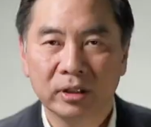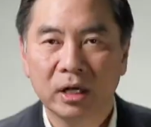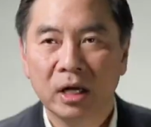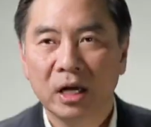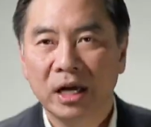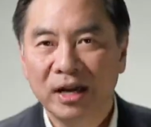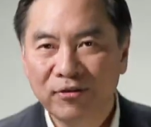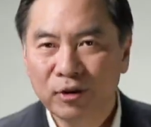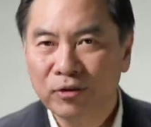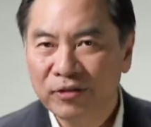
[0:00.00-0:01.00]
it.
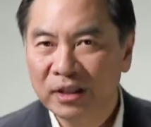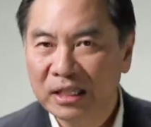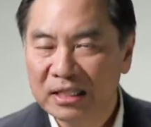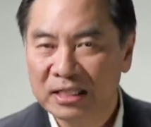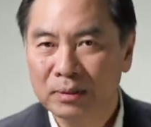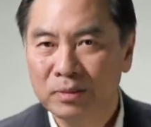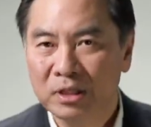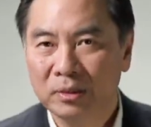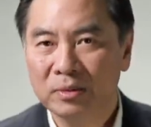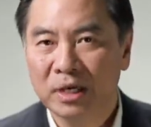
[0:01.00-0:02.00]
If you're feeling
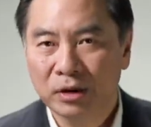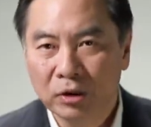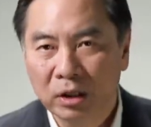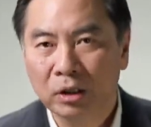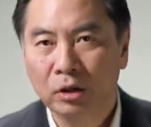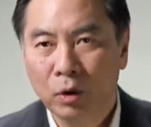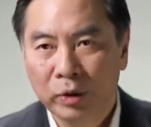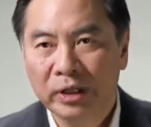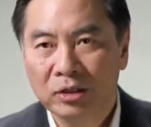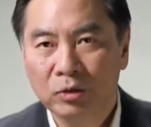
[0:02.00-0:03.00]
symptoms and you're going to
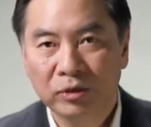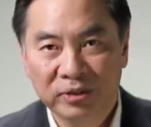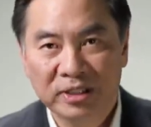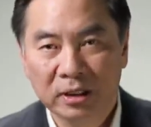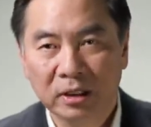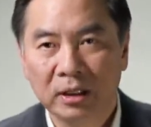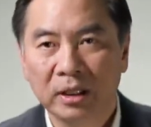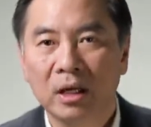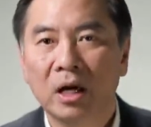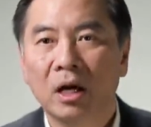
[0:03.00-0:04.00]
go into a facility,